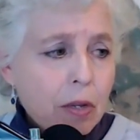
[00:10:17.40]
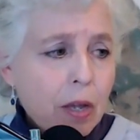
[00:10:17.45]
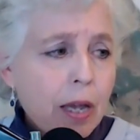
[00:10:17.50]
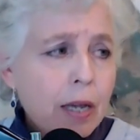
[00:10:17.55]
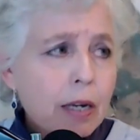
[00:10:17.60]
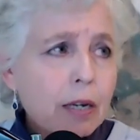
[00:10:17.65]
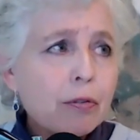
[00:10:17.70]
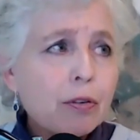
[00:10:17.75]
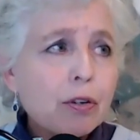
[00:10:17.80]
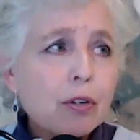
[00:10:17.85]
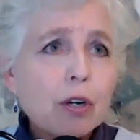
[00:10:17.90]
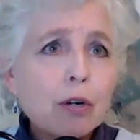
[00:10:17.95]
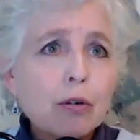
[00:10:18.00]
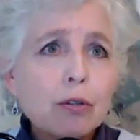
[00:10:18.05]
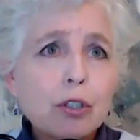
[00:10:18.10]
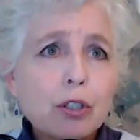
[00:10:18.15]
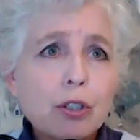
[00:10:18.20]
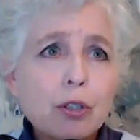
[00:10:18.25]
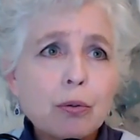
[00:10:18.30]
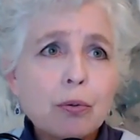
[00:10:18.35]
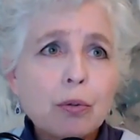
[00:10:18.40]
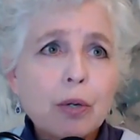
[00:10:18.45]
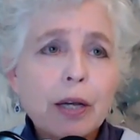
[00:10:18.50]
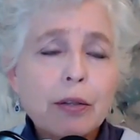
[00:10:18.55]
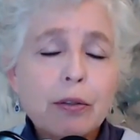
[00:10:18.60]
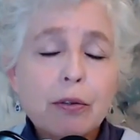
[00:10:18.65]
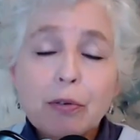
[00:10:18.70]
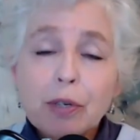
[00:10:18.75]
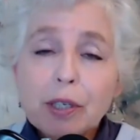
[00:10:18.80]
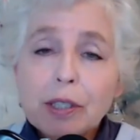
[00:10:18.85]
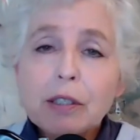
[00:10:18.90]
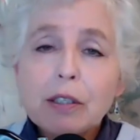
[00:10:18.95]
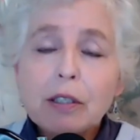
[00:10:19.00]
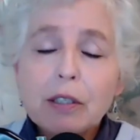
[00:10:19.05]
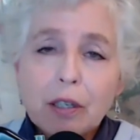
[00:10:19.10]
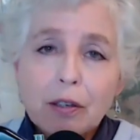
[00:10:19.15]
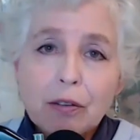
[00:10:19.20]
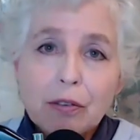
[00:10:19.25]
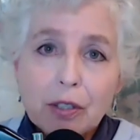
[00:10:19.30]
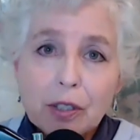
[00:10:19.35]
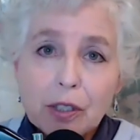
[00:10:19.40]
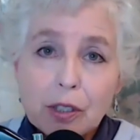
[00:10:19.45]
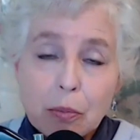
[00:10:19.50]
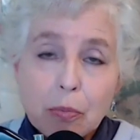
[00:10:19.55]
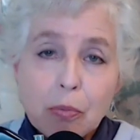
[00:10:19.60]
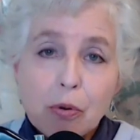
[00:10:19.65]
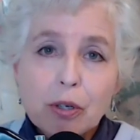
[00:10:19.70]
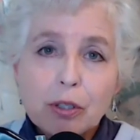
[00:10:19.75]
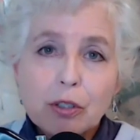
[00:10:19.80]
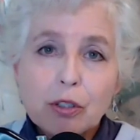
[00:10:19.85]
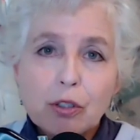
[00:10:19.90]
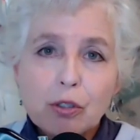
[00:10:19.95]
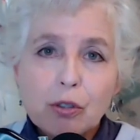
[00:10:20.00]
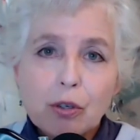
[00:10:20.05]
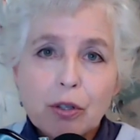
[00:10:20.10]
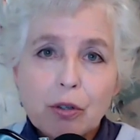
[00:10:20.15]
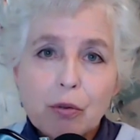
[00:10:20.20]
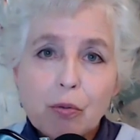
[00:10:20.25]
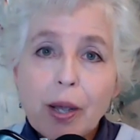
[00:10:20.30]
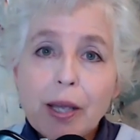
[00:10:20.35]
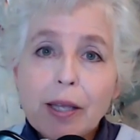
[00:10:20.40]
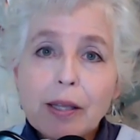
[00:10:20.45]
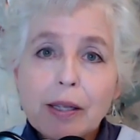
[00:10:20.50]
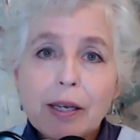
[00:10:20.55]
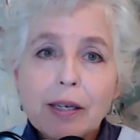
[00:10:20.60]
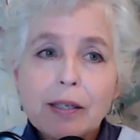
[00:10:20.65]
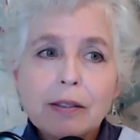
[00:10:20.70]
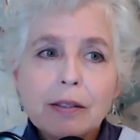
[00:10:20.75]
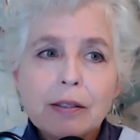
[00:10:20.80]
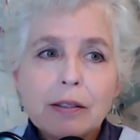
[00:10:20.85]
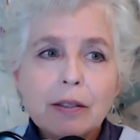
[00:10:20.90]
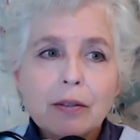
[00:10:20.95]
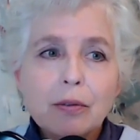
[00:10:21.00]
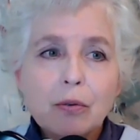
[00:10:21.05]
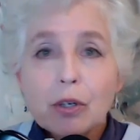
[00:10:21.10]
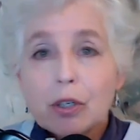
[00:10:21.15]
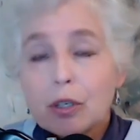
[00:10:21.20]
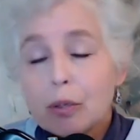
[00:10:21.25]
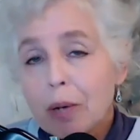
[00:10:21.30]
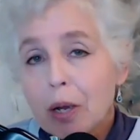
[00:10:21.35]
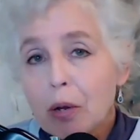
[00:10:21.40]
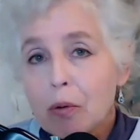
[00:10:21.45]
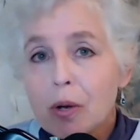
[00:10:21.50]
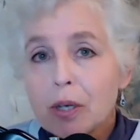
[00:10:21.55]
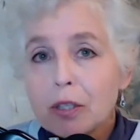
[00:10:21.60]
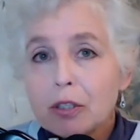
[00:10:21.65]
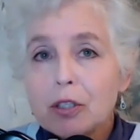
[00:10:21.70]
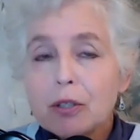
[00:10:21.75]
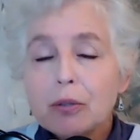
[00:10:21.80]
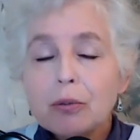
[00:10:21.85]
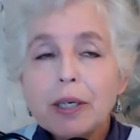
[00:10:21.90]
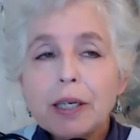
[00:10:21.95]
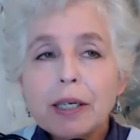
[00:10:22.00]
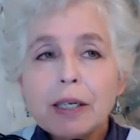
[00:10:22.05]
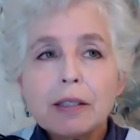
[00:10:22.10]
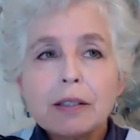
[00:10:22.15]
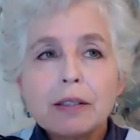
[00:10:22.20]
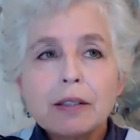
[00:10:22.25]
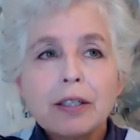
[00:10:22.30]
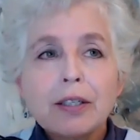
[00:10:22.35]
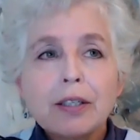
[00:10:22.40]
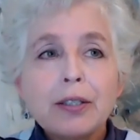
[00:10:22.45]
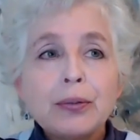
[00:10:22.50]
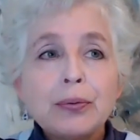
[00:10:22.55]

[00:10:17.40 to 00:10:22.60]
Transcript: And if you go to, and the reason it's important to join the wait list, or you might want to, is